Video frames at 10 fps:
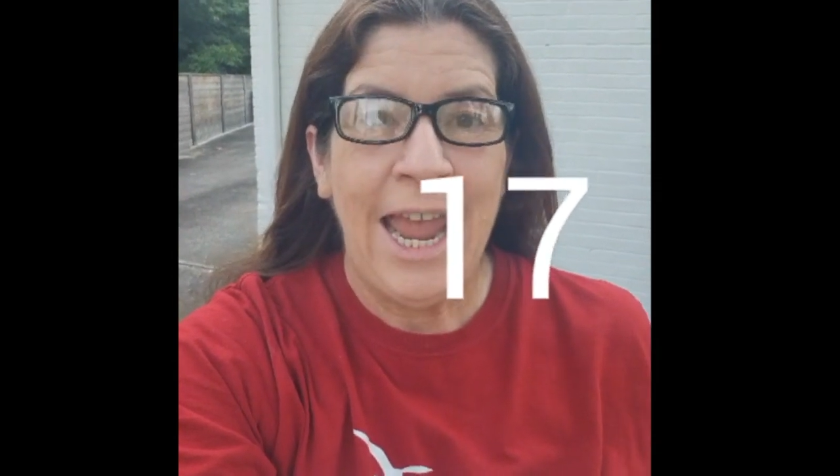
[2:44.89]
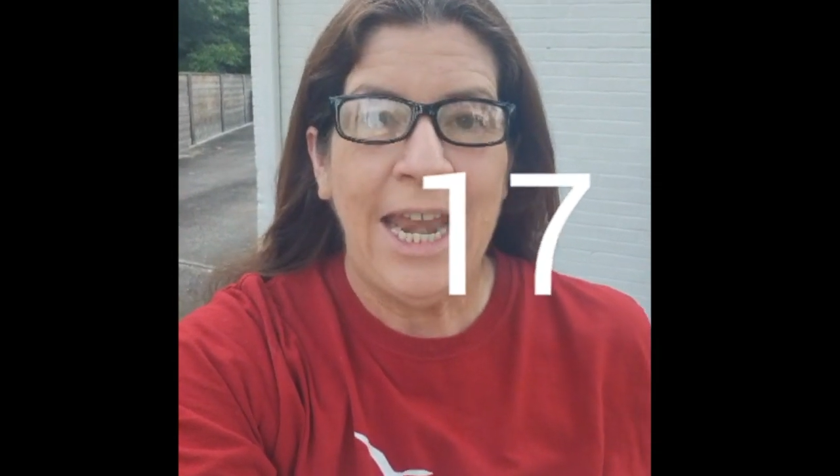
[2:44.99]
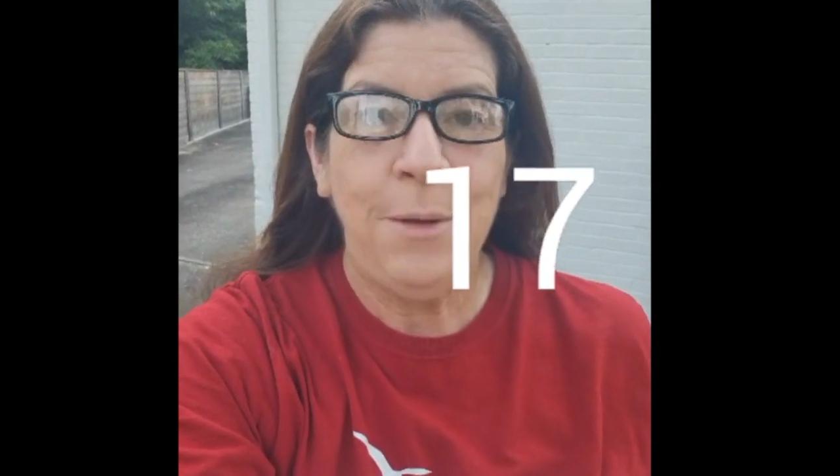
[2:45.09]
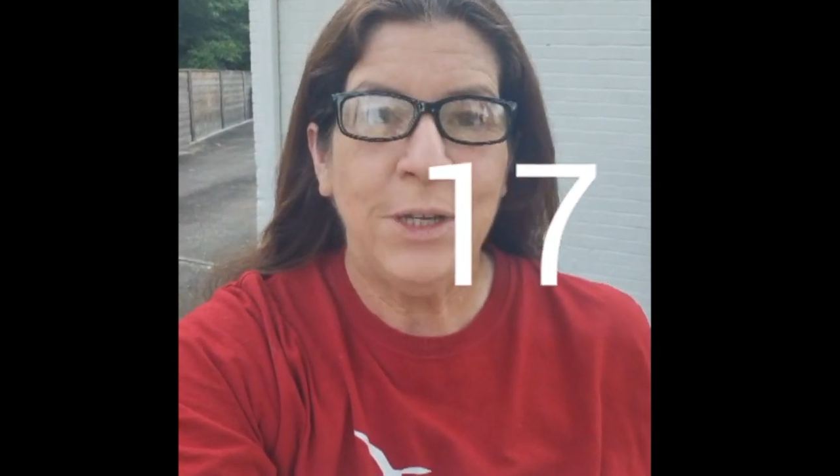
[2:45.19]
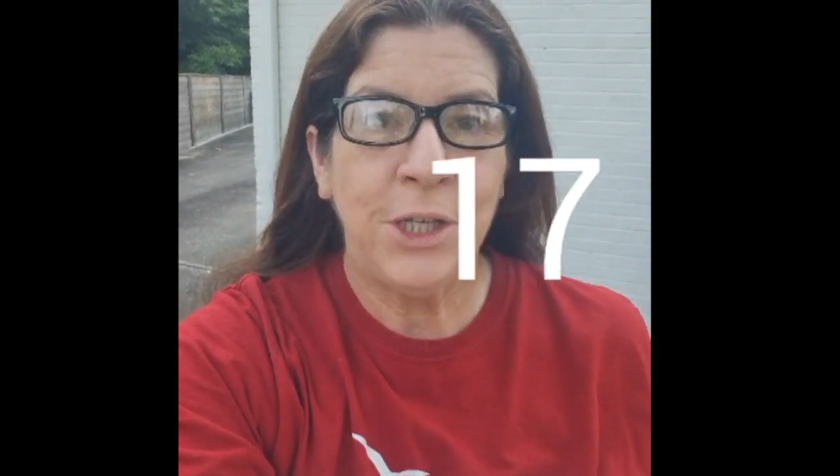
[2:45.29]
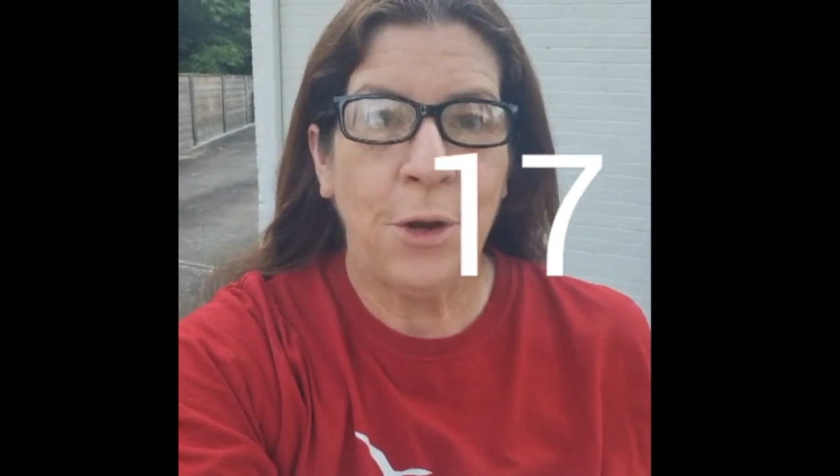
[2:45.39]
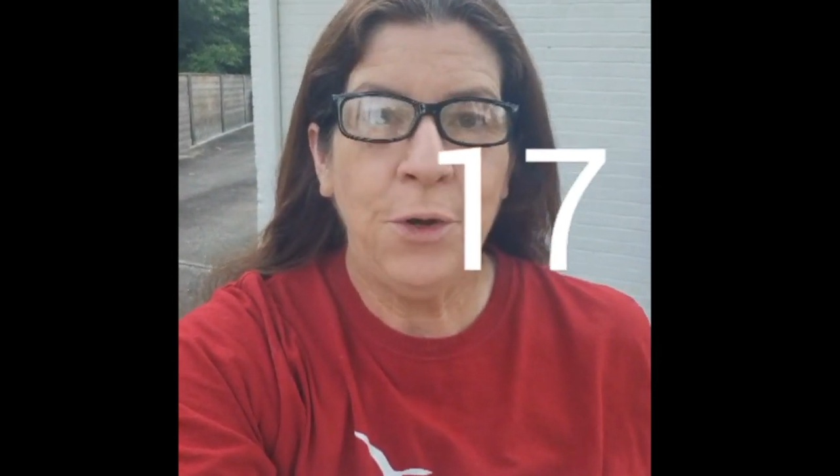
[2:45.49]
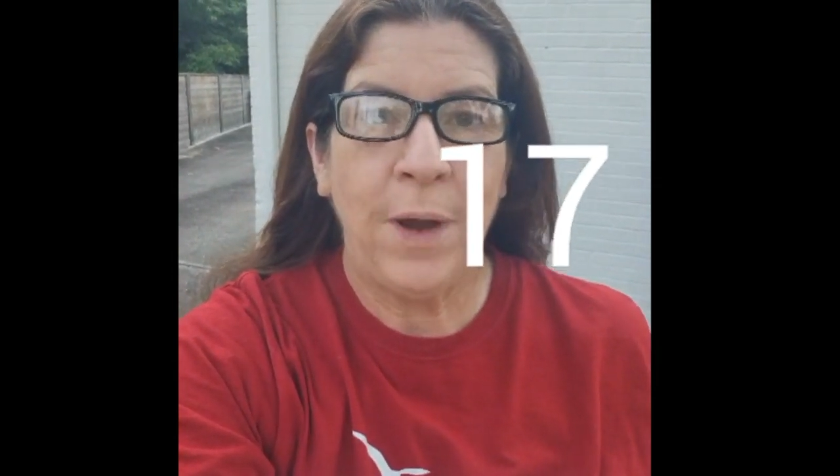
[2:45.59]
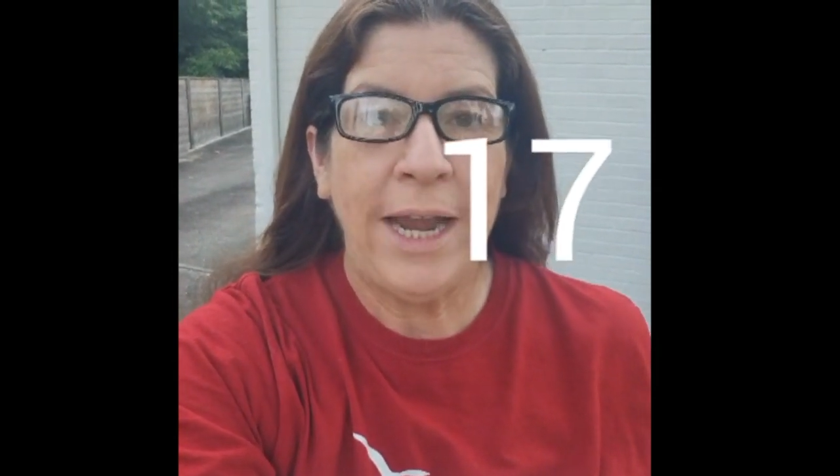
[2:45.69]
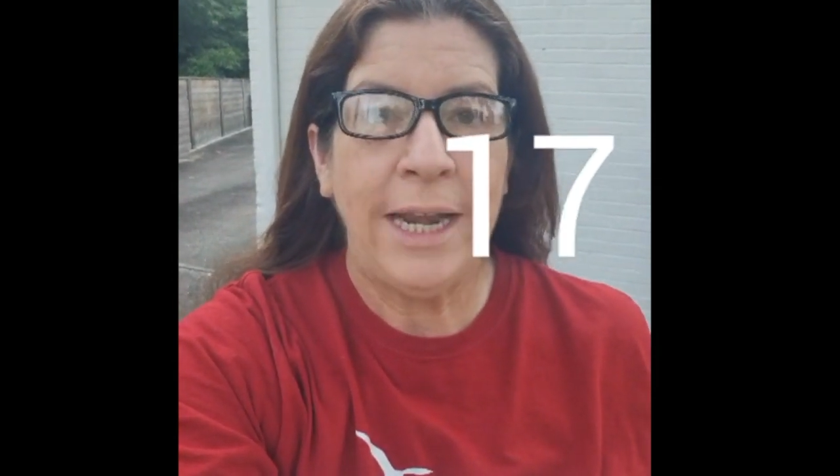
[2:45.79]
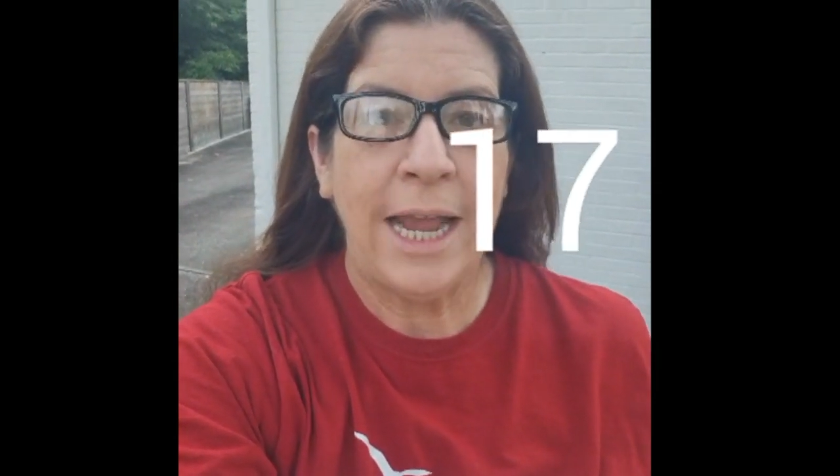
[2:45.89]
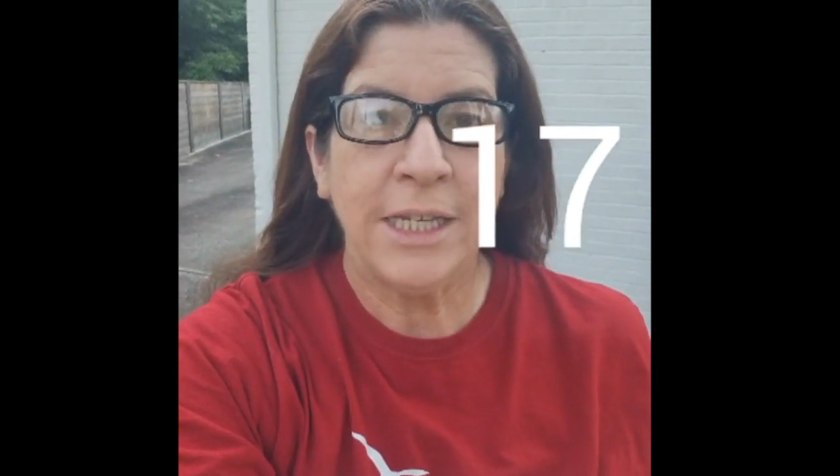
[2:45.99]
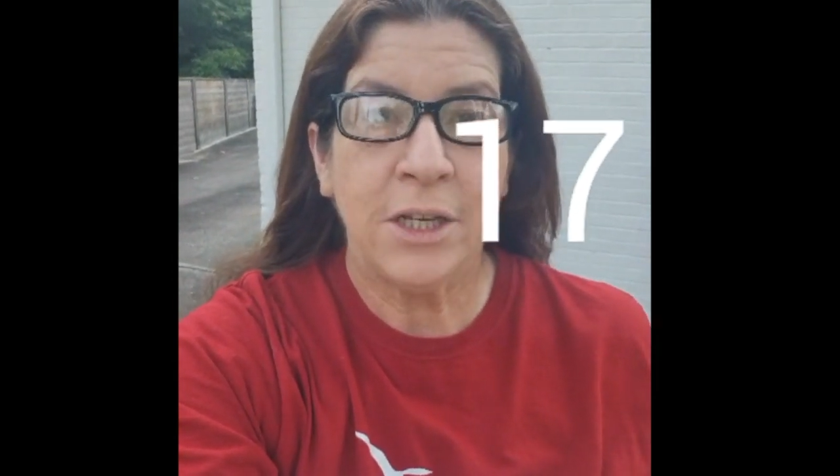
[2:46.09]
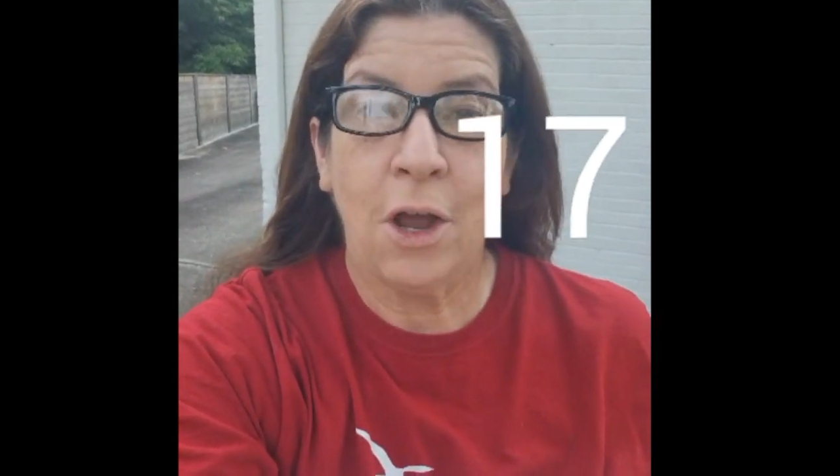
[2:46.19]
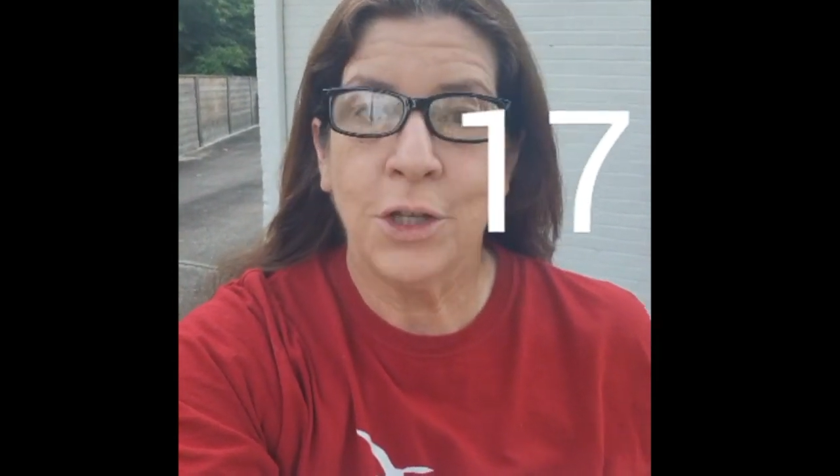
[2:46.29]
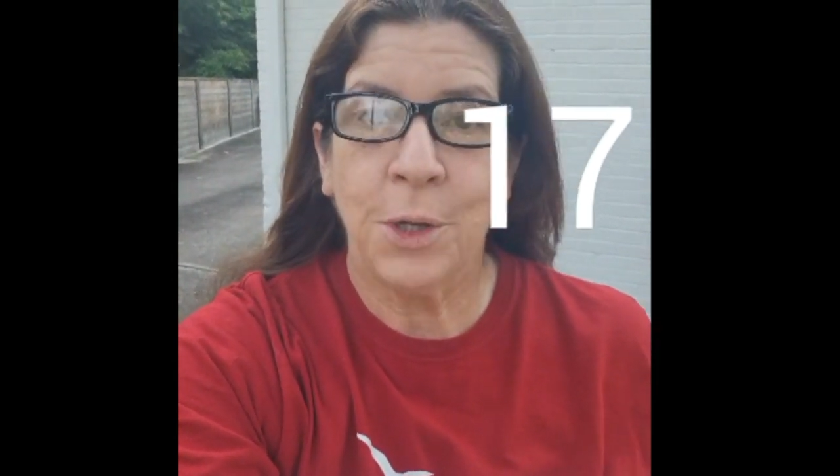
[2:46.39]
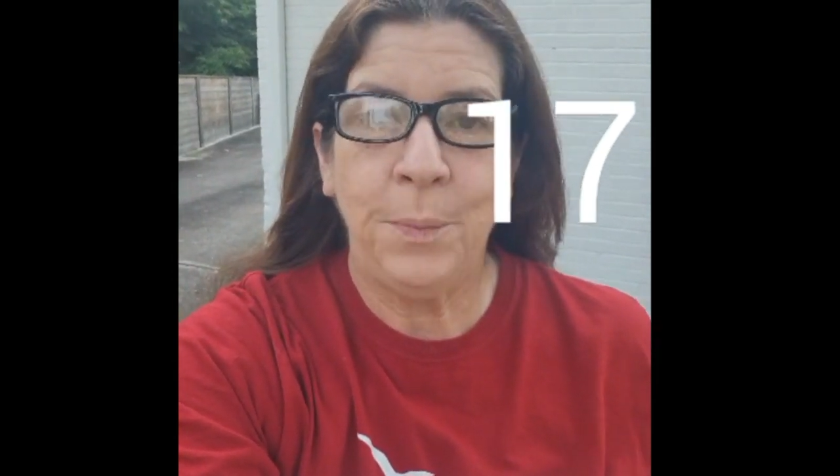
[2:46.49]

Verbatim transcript: And he was so great as to also